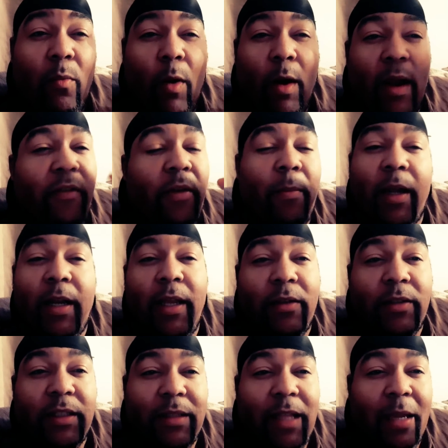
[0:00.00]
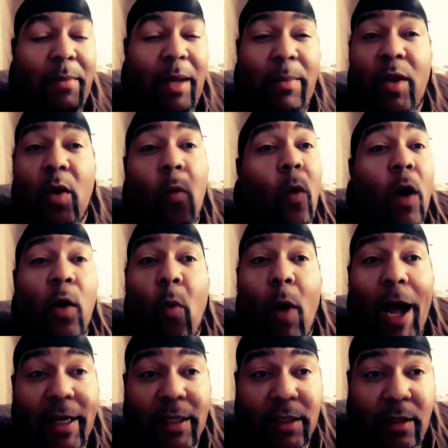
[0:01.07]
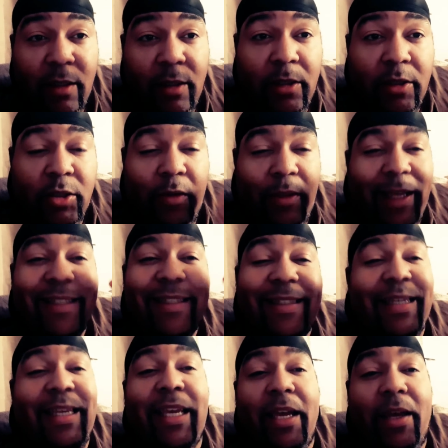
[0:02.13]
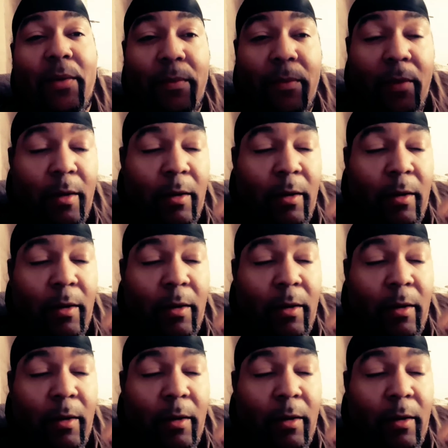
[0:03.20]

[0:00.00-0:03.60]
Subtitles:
where everybody else is like maybe a 1 watt. So they see him.